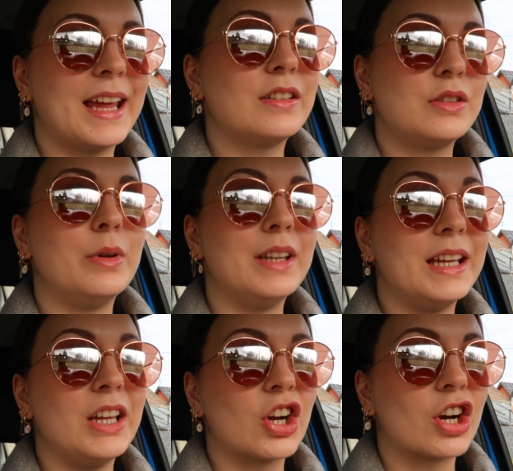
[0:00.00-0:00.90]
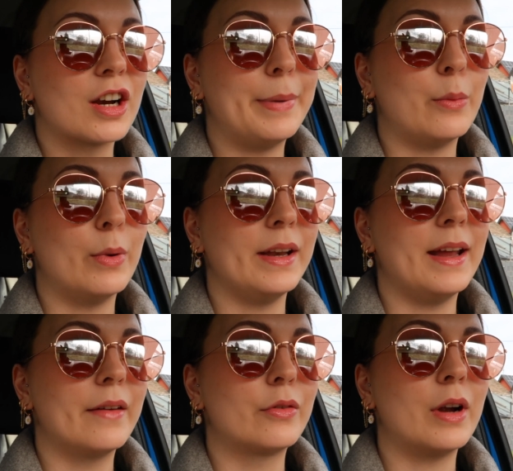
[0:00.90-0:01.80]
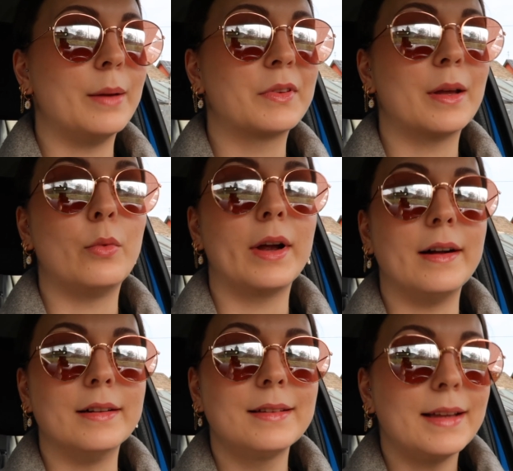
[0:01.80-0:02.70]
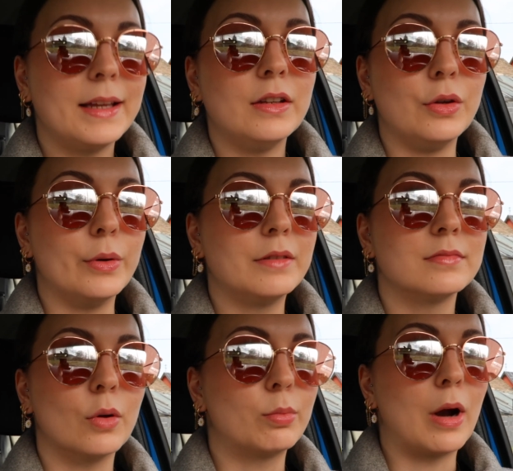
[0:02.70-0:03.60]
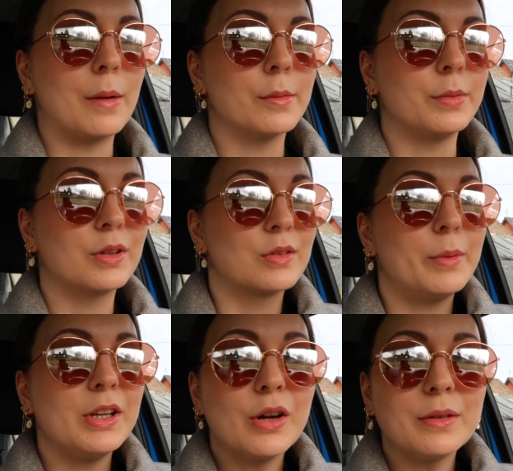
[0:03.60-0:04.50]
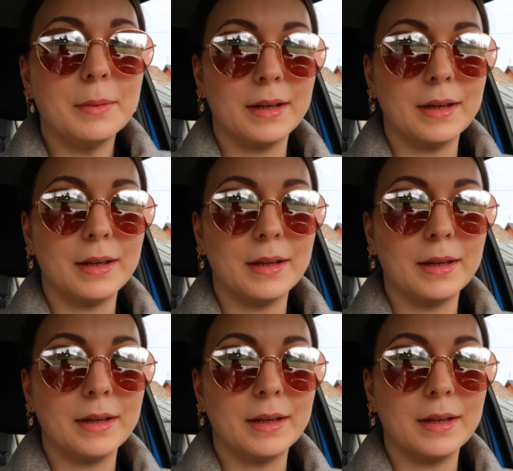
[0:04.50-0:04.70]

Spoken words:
I can't do it here, but whenever I'm somewhere else, I can do it, no problem, because nobody knows